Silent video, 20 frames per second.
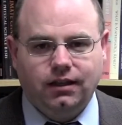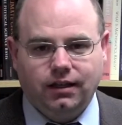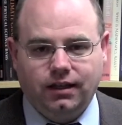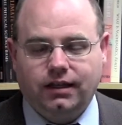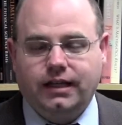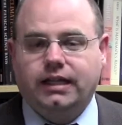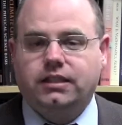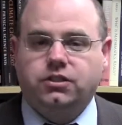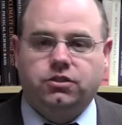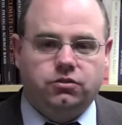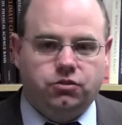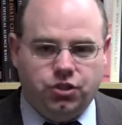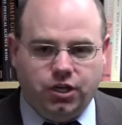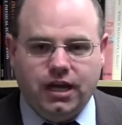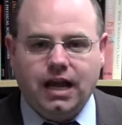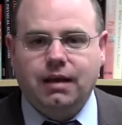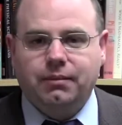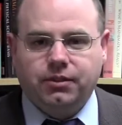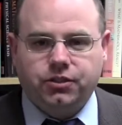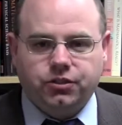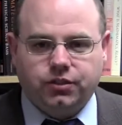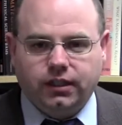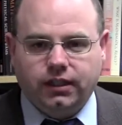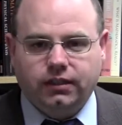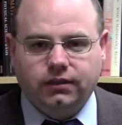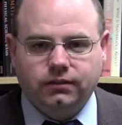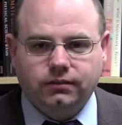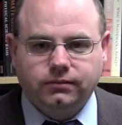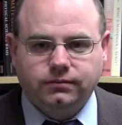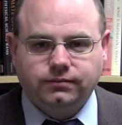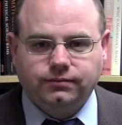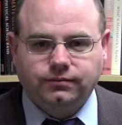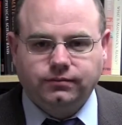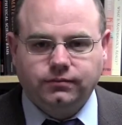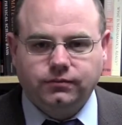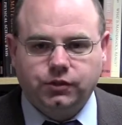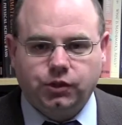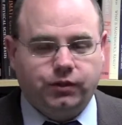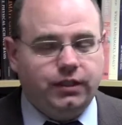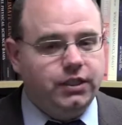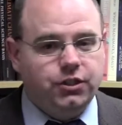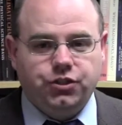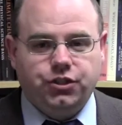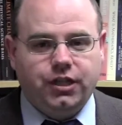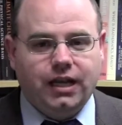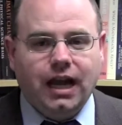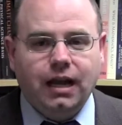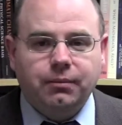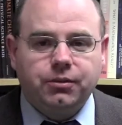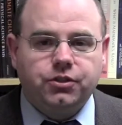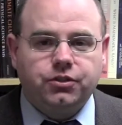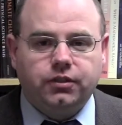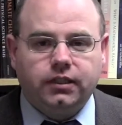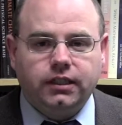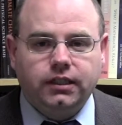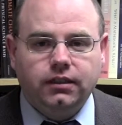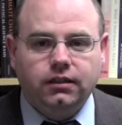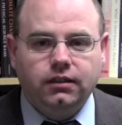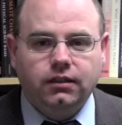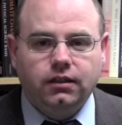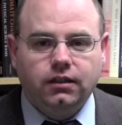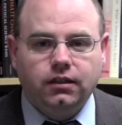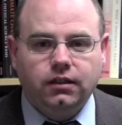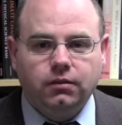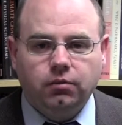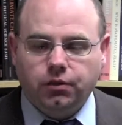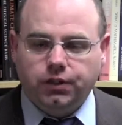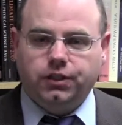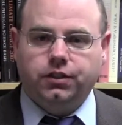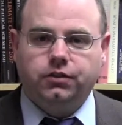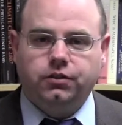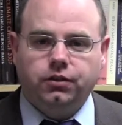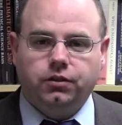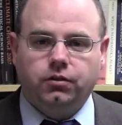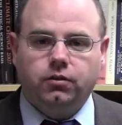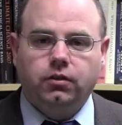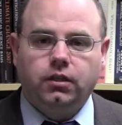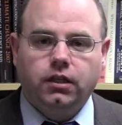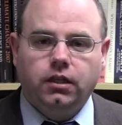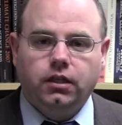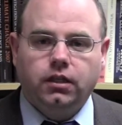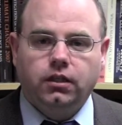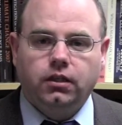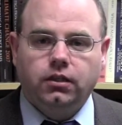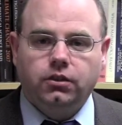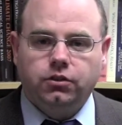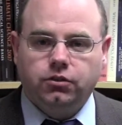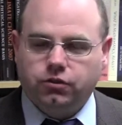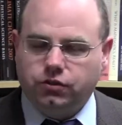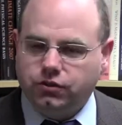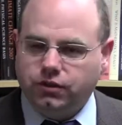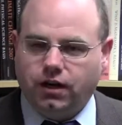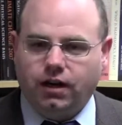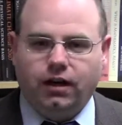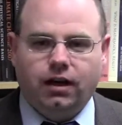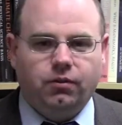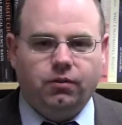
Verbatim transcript: and that's geometry. So in geometry, what do you do? You start